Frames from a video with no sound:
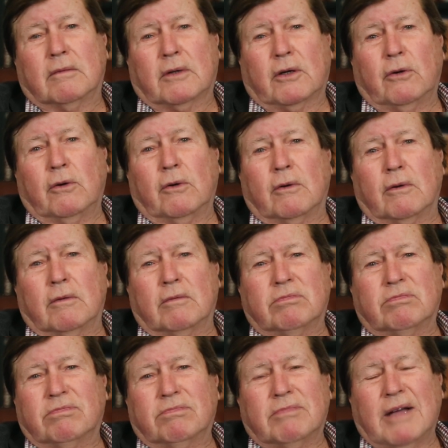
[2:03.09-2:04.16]
cruel,
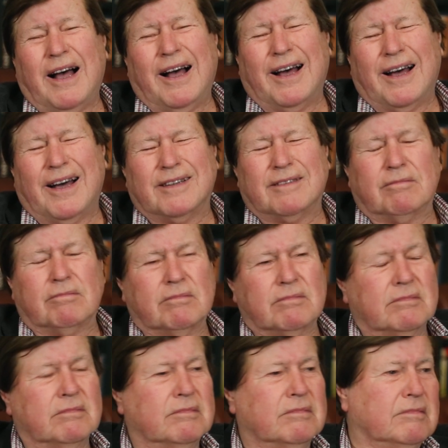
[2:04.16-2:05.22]
hard,
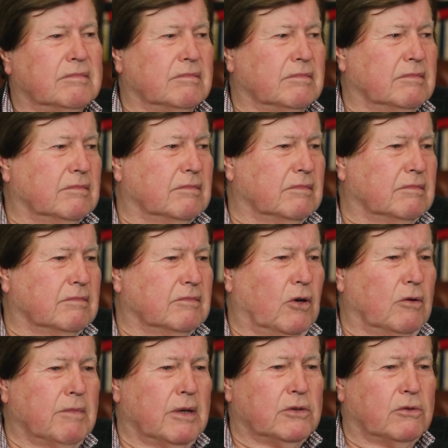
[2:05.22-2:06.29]

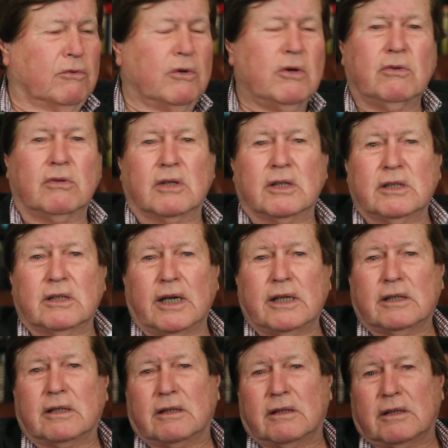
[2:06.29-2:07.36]
almost ruthless
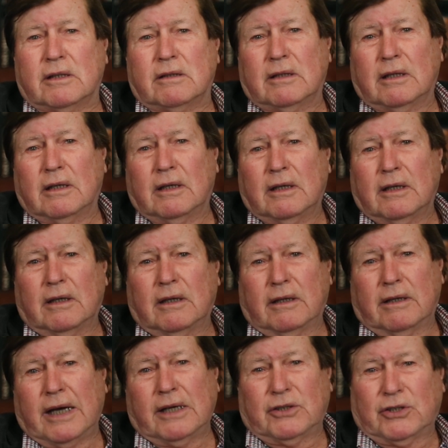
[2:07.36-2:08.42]
lessons
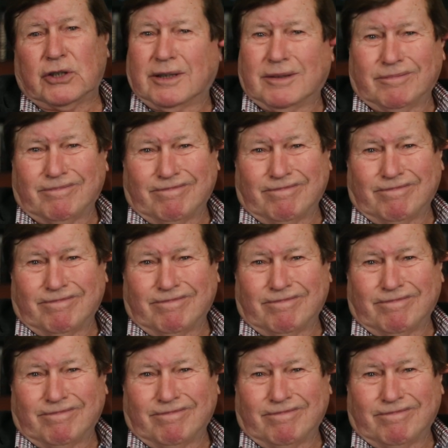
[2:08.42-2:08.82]
that nature